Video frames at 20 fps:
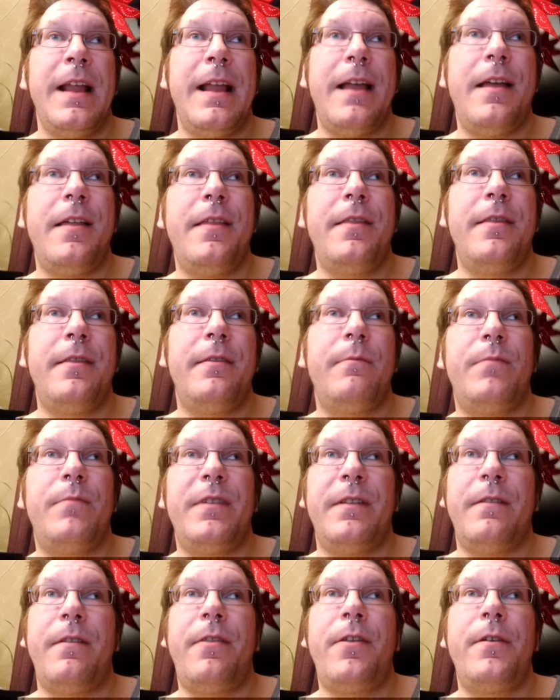And
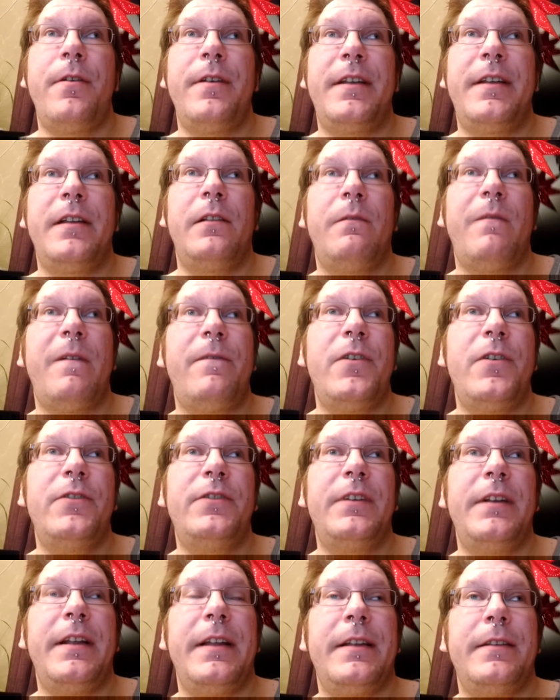in the 30 kilowatt
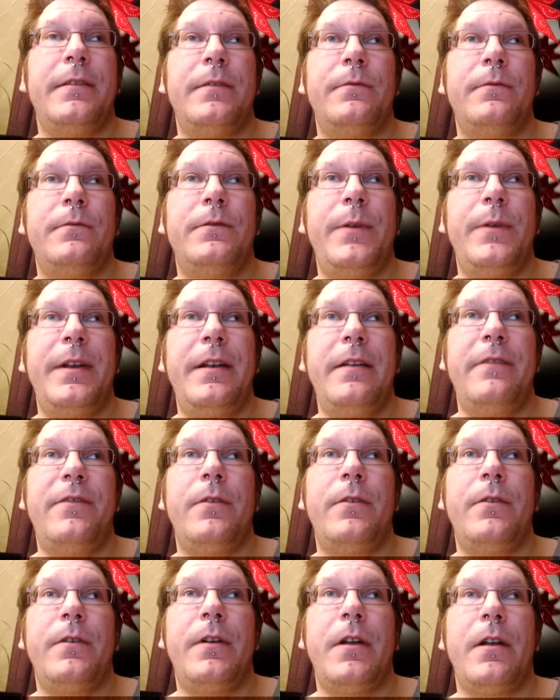version in Sweden, if
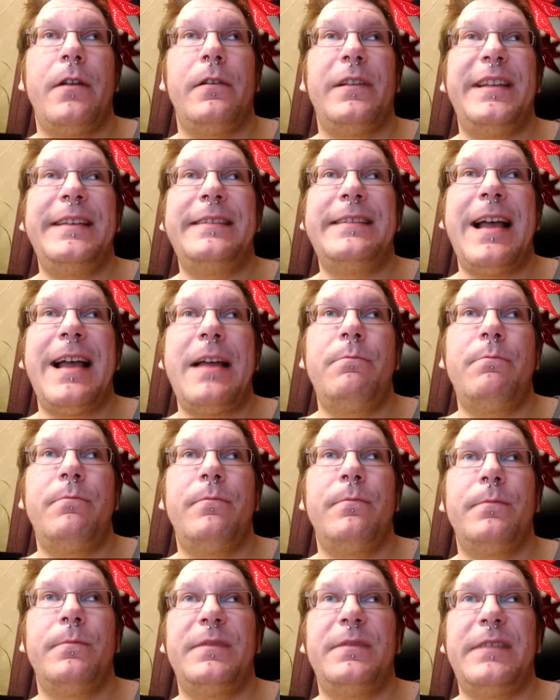you're going to lease that,
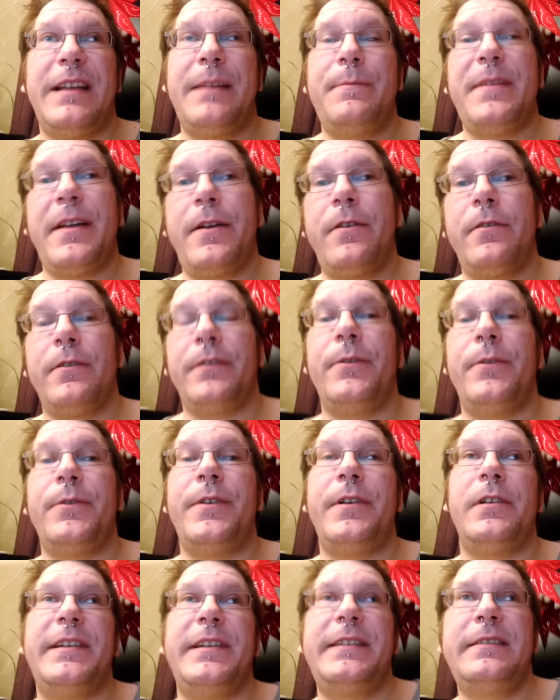same there on a
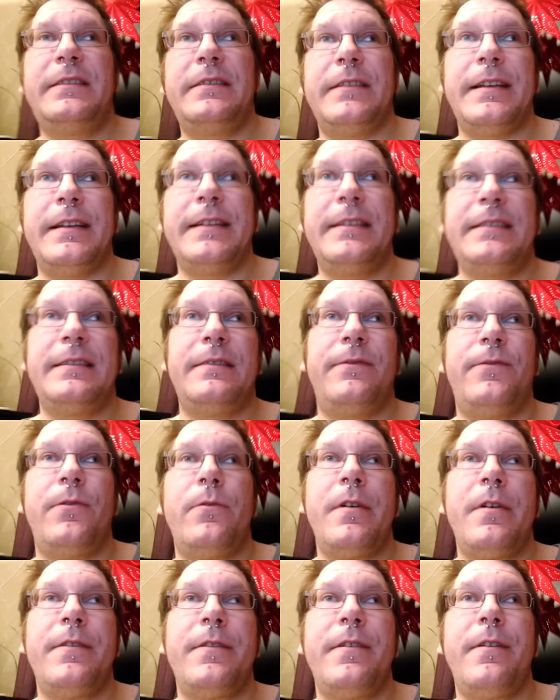2-year lease, it's
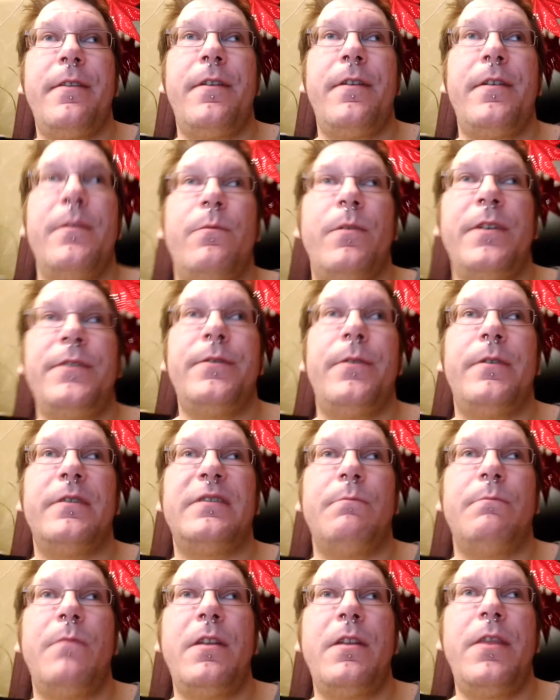431
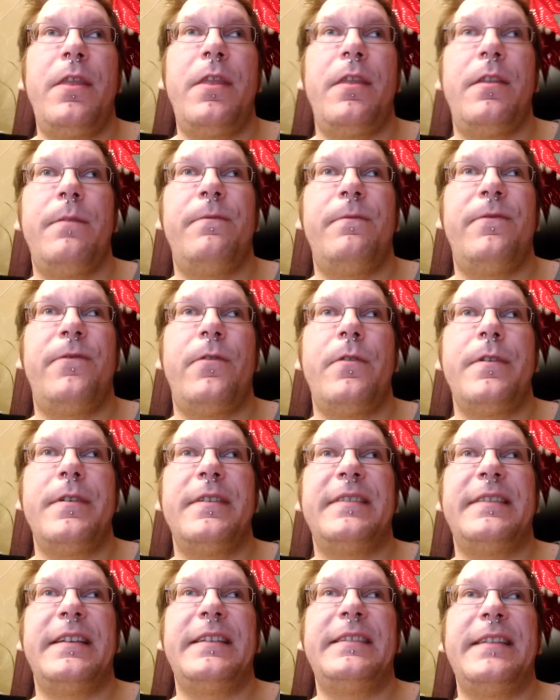euros a month,
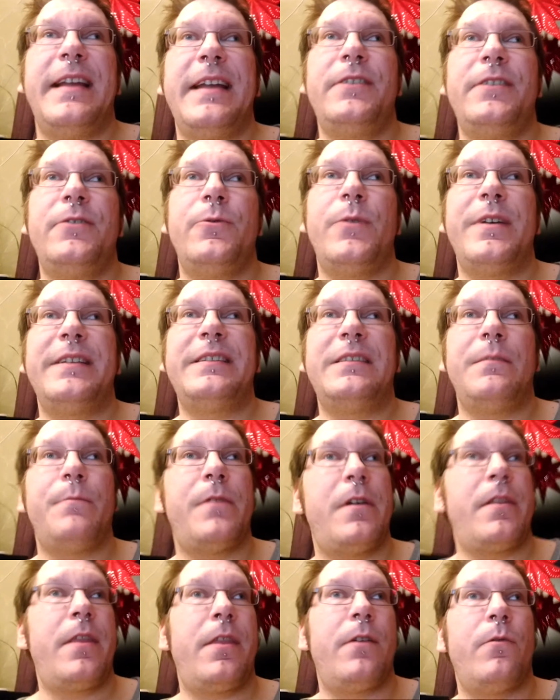468 US a
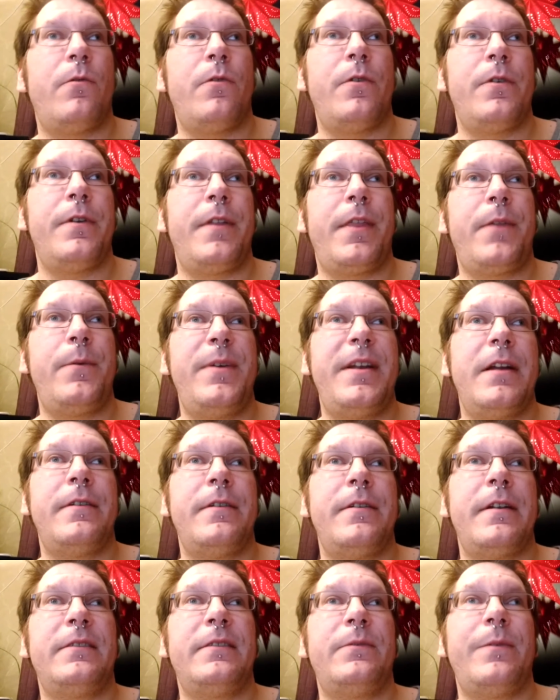month, or
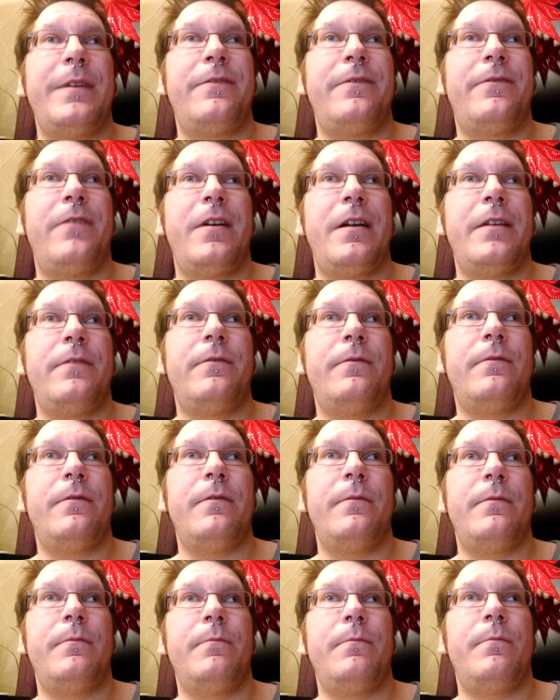325
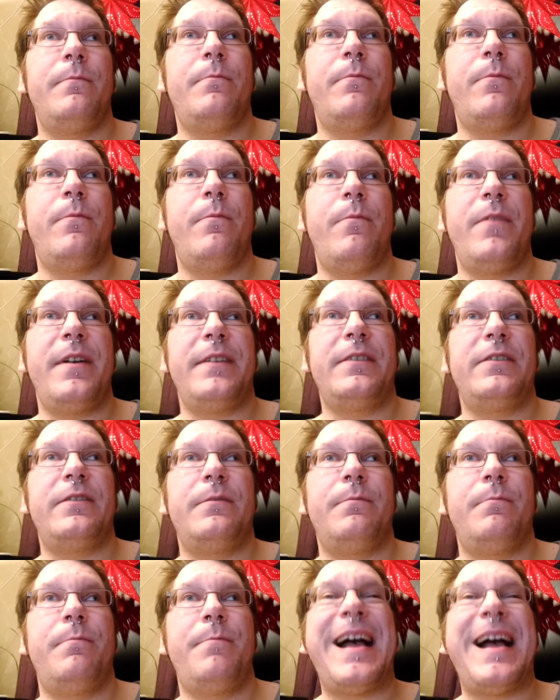
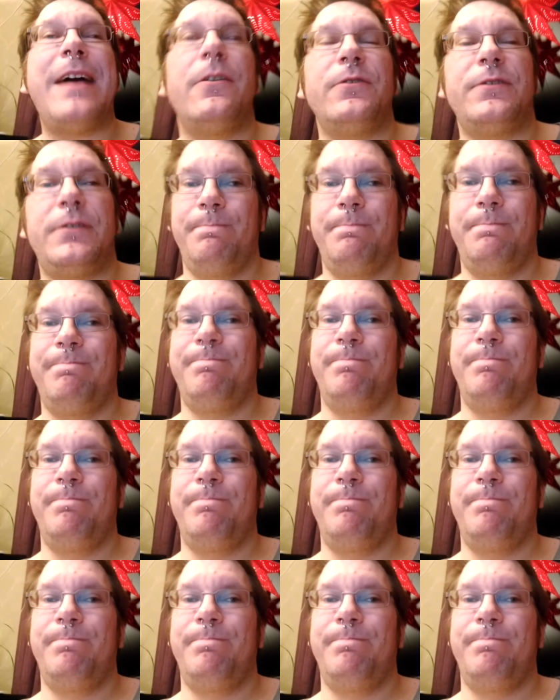British pounds.